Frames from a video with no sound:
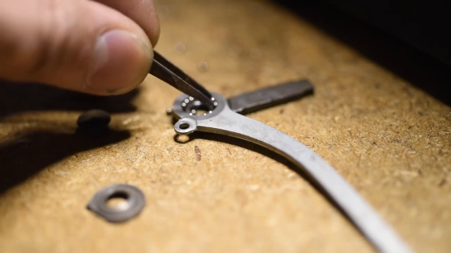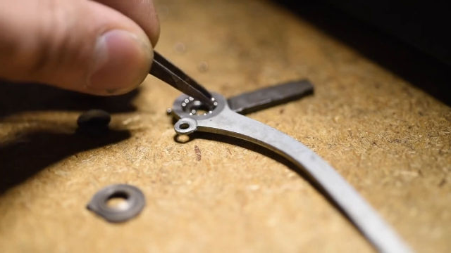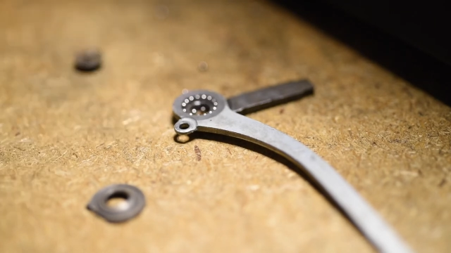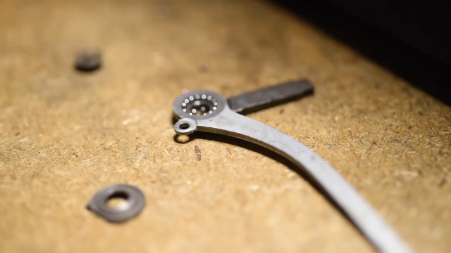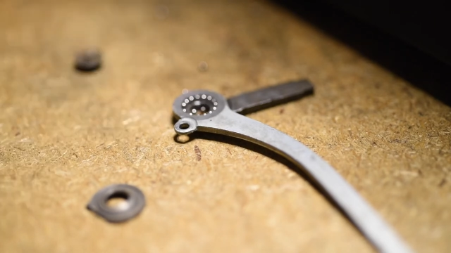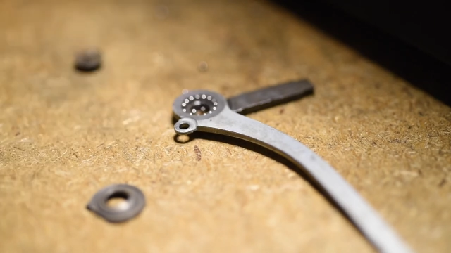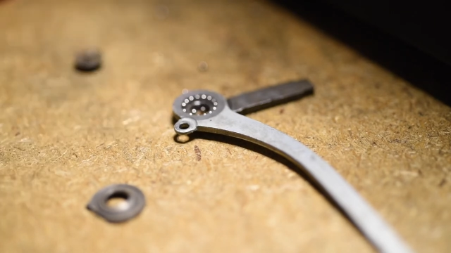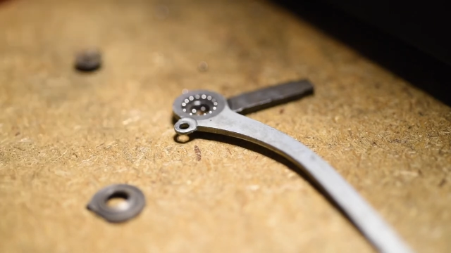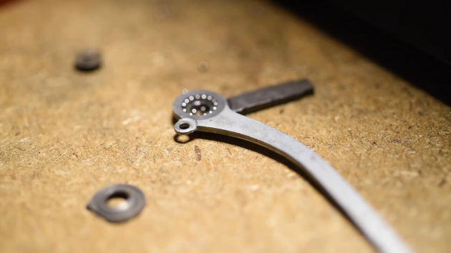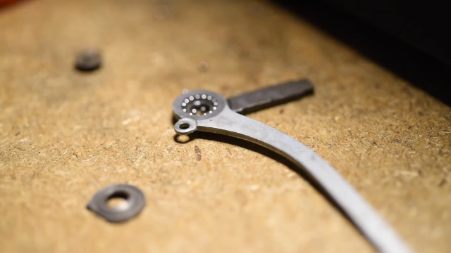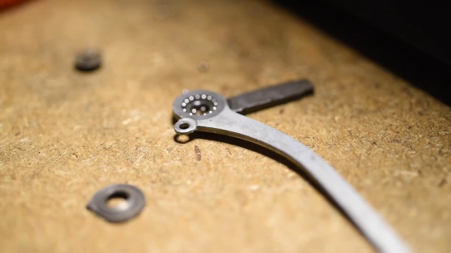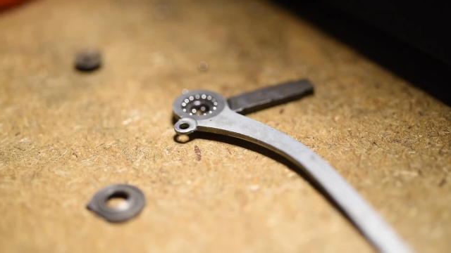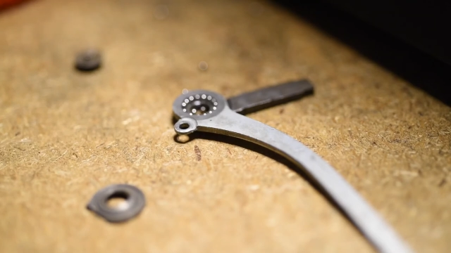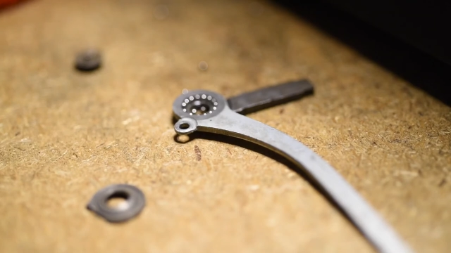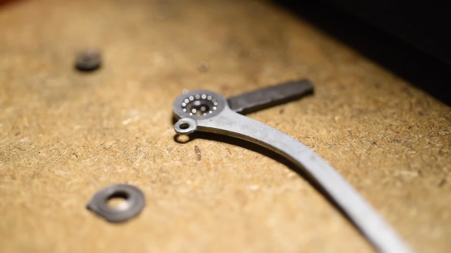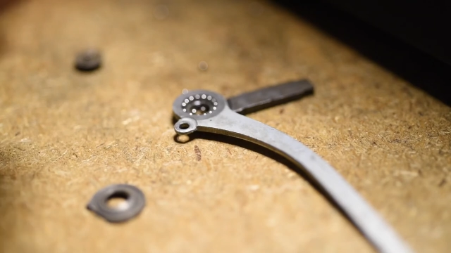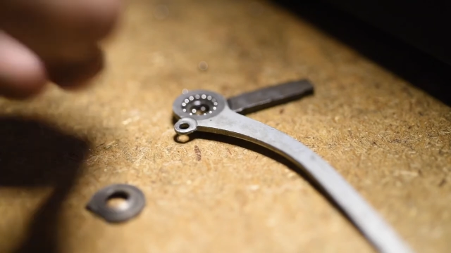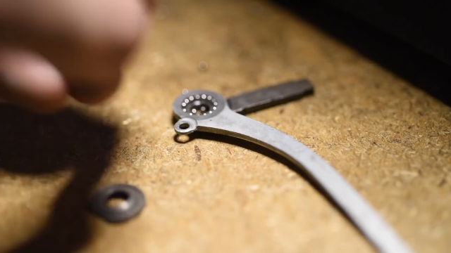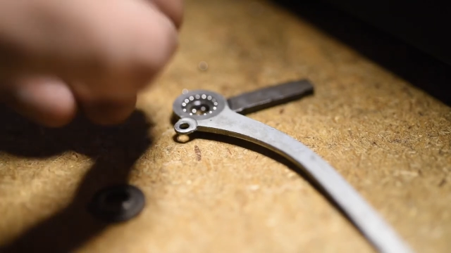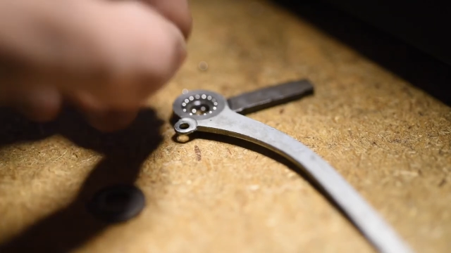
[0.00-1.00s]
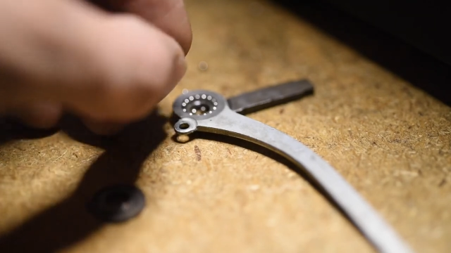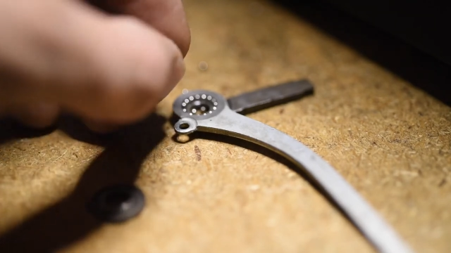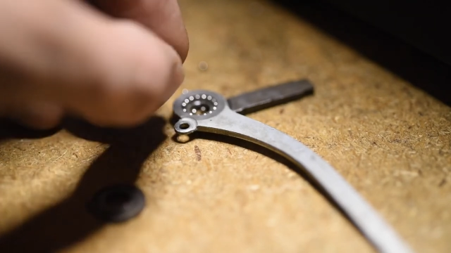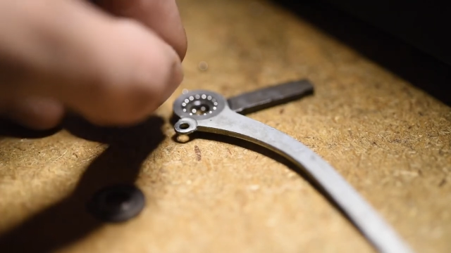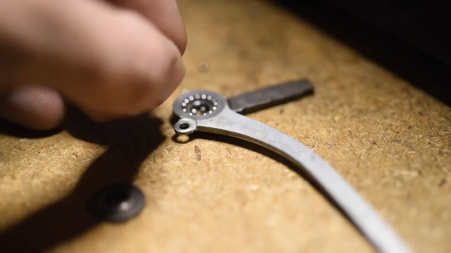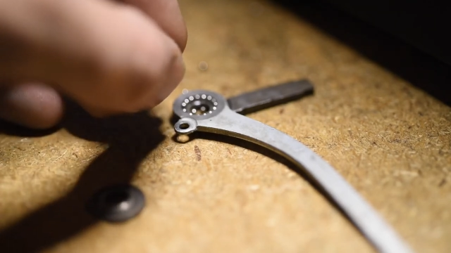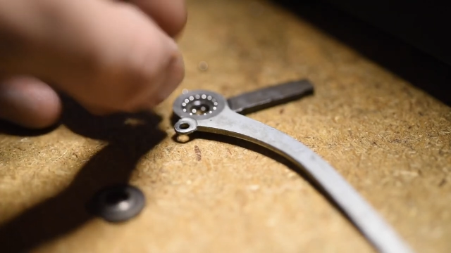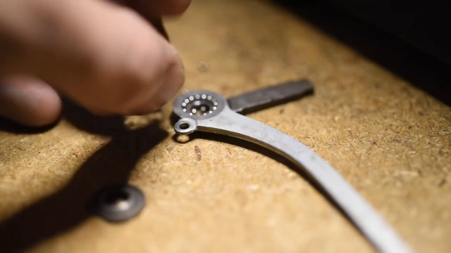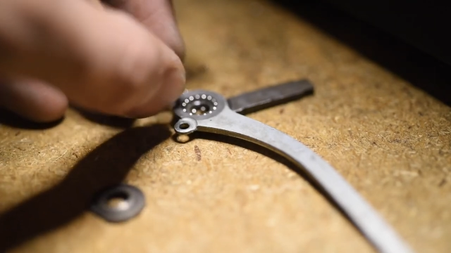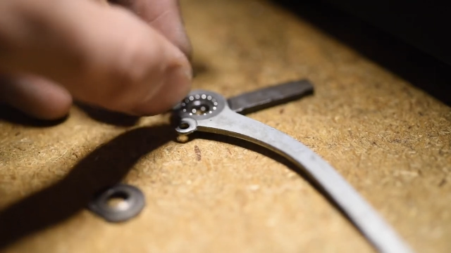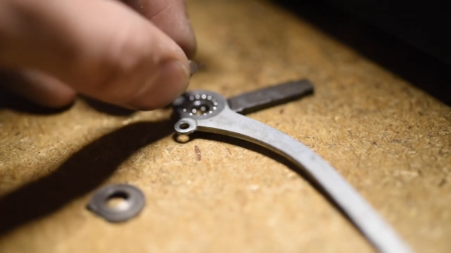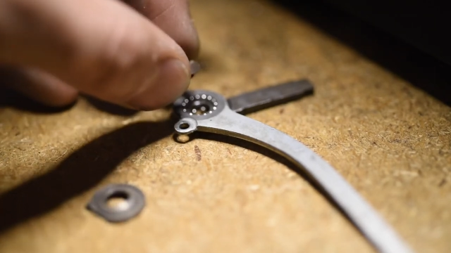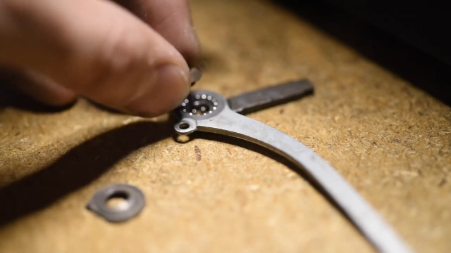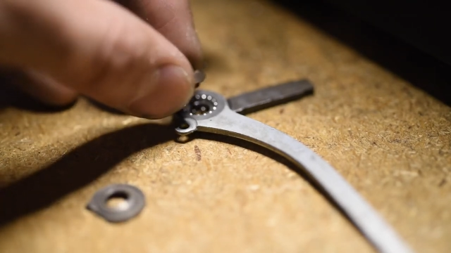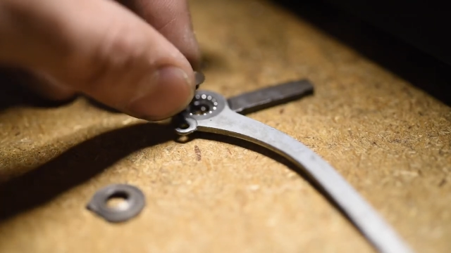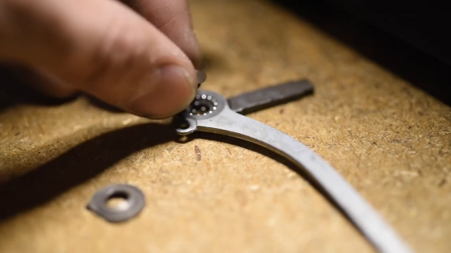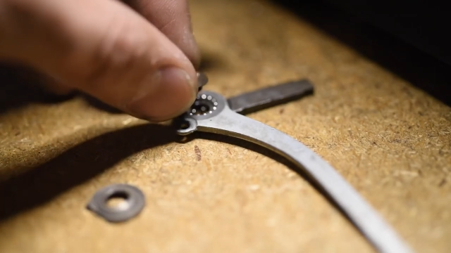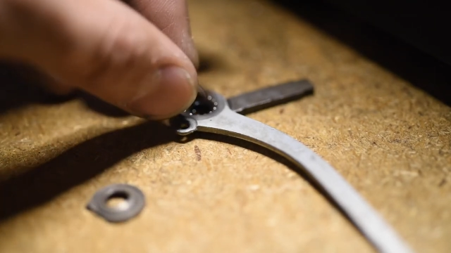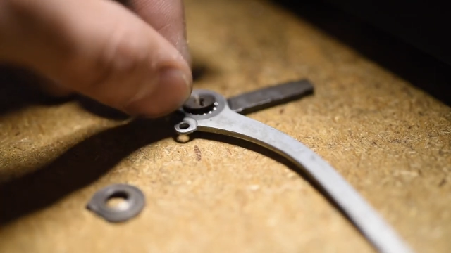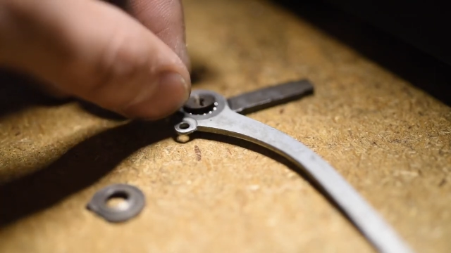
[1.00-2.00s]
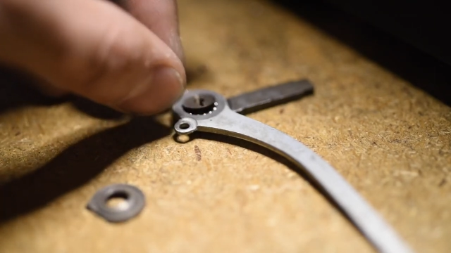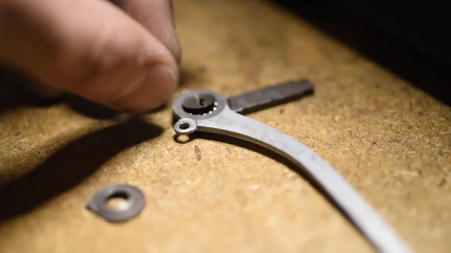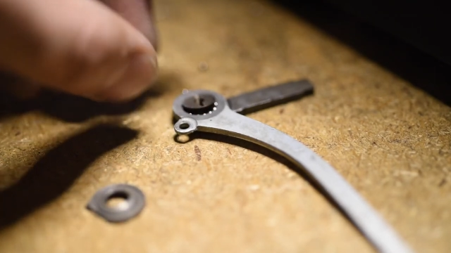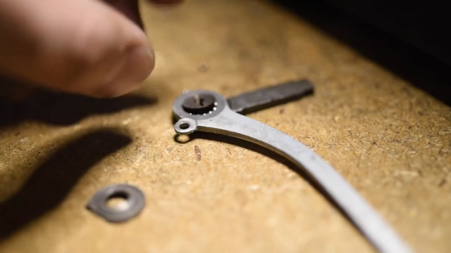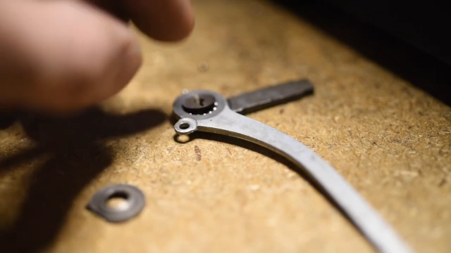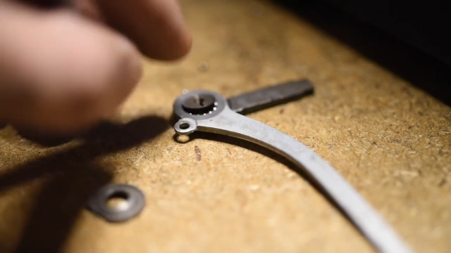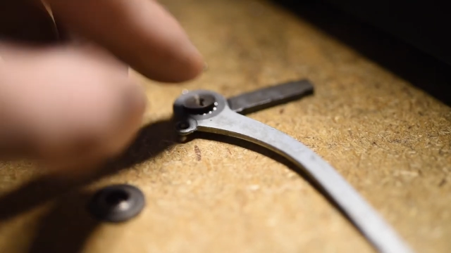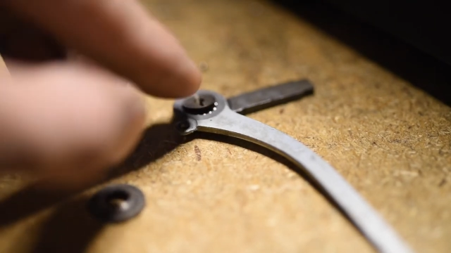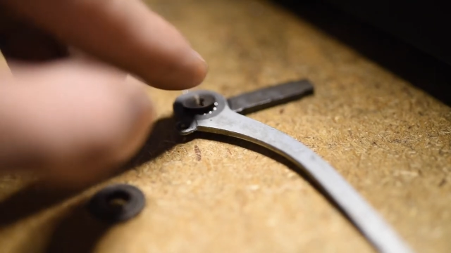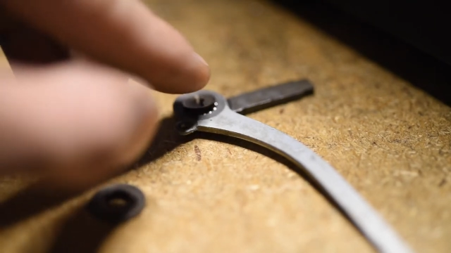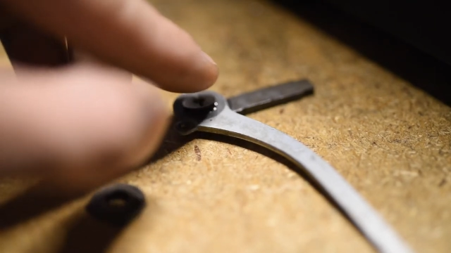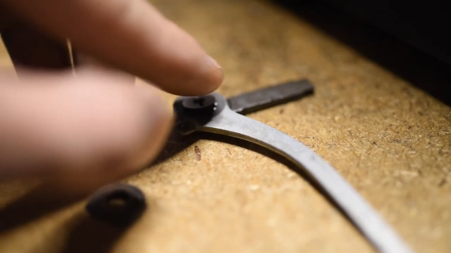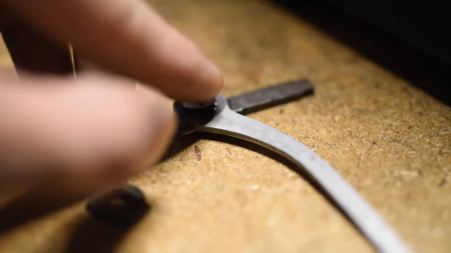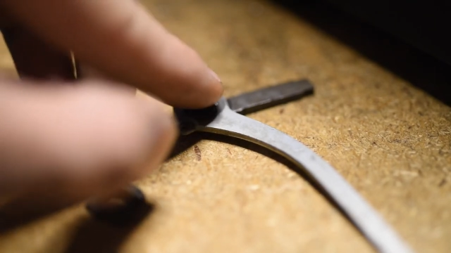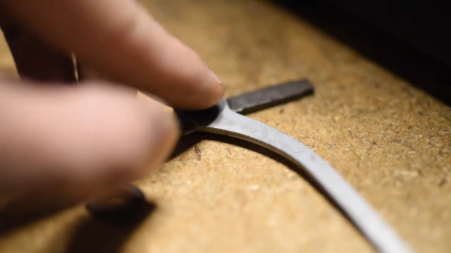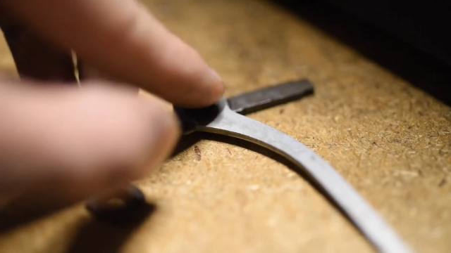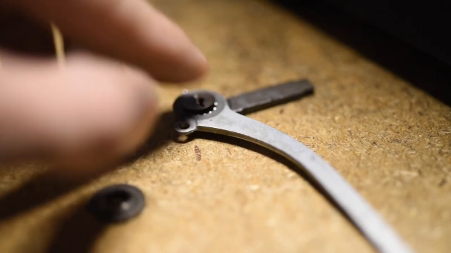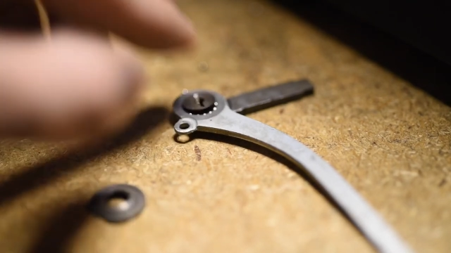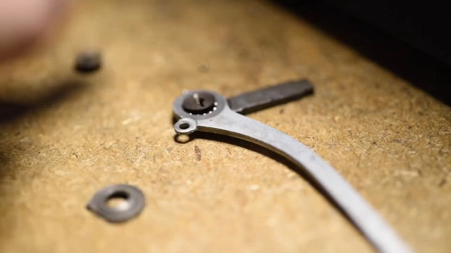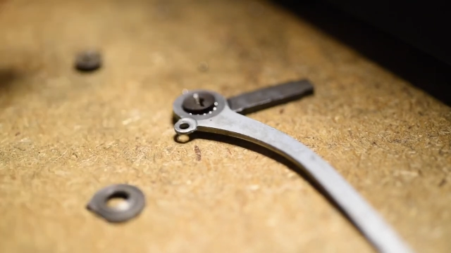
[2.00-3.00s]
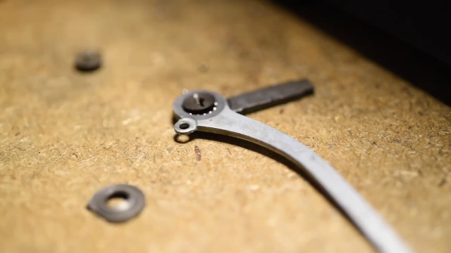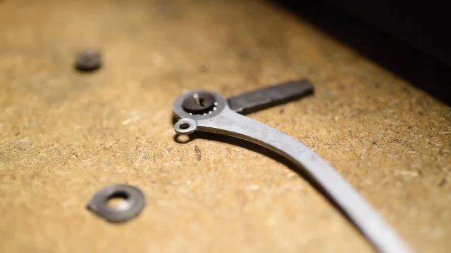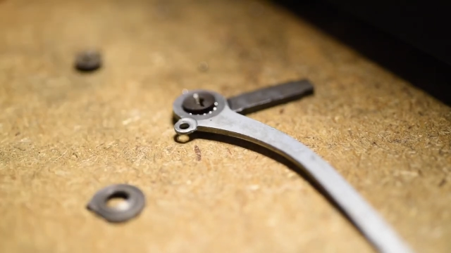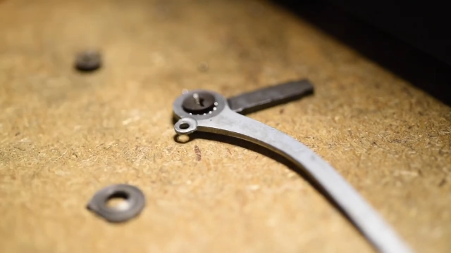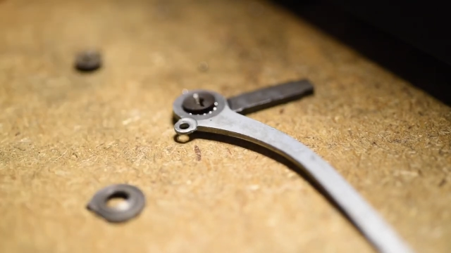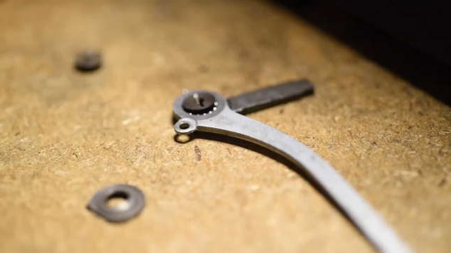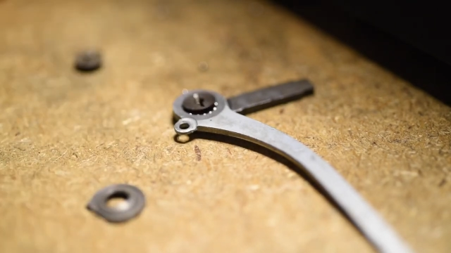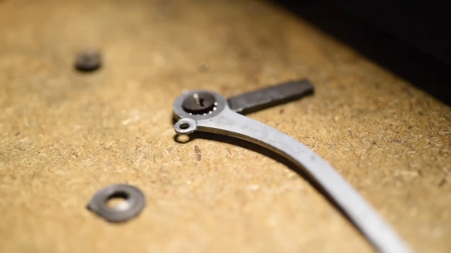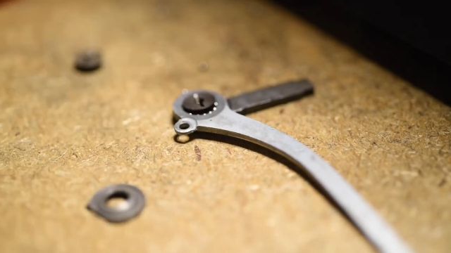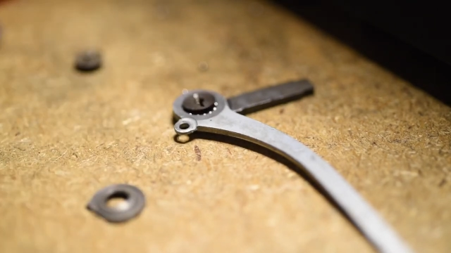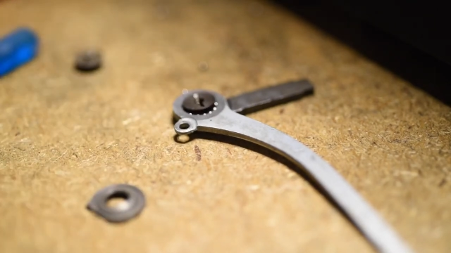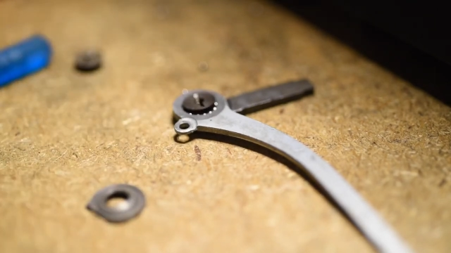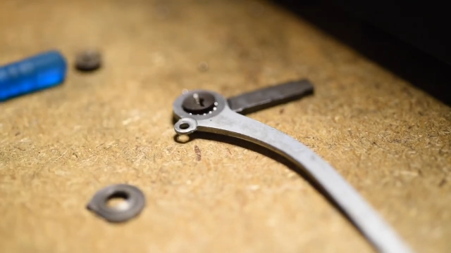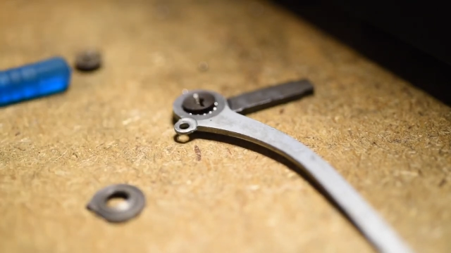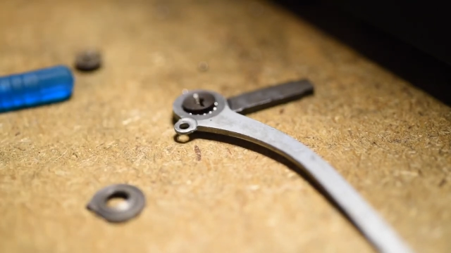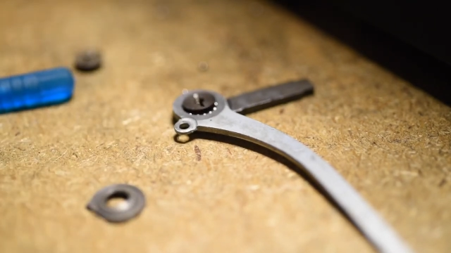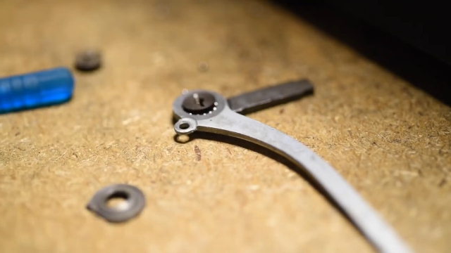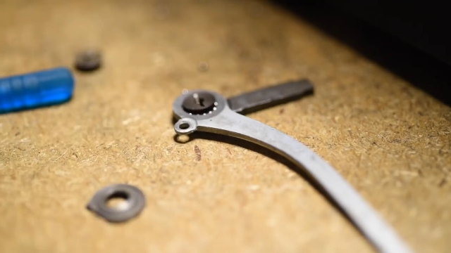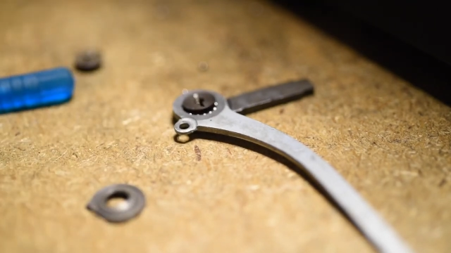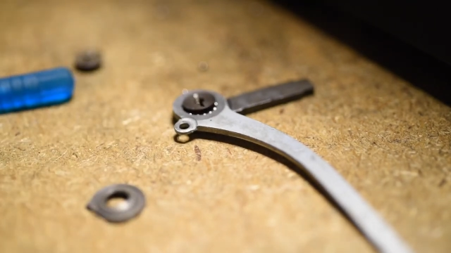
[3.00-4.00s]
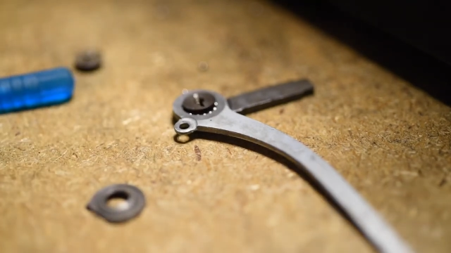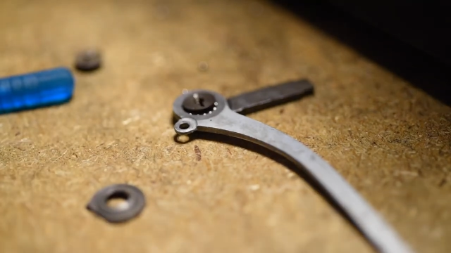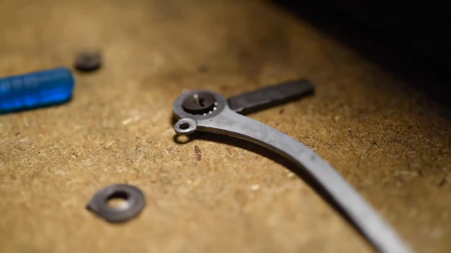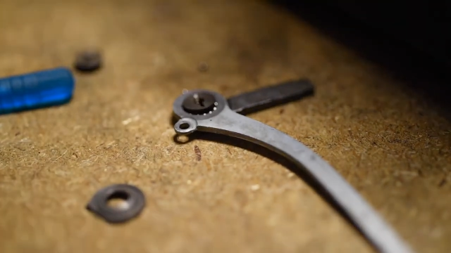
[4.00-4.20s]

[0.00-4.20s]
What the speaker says: [unreadable: no face in view]